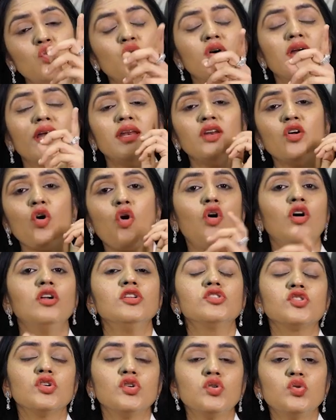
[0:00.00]
you can
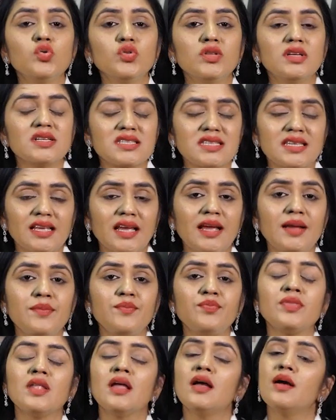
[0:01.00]
also do the
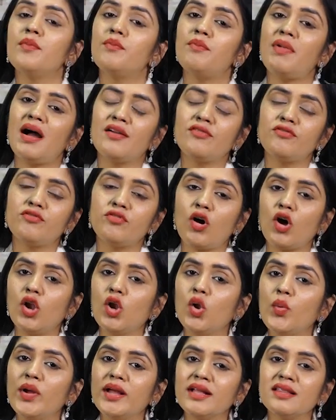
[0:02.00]
same by
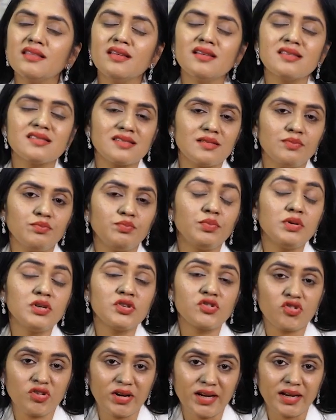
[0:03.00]
following this simple
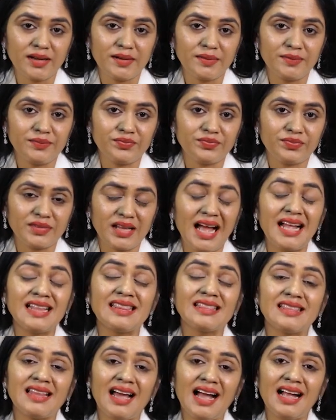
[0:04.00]
trick.
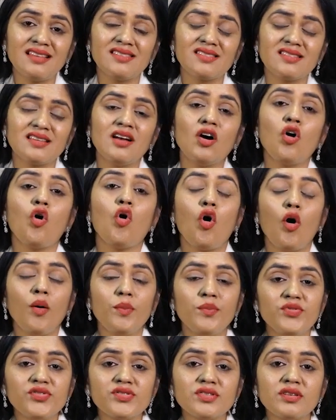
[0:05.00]
And that's
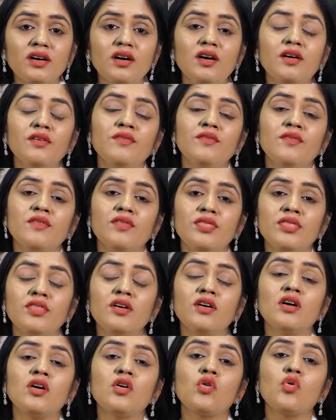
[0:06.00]
observe
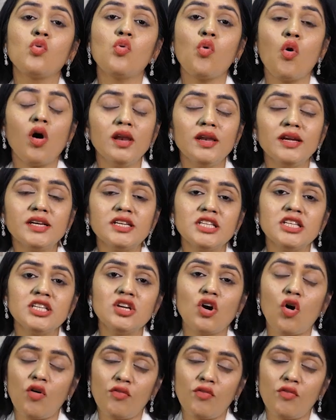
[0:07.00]
the quality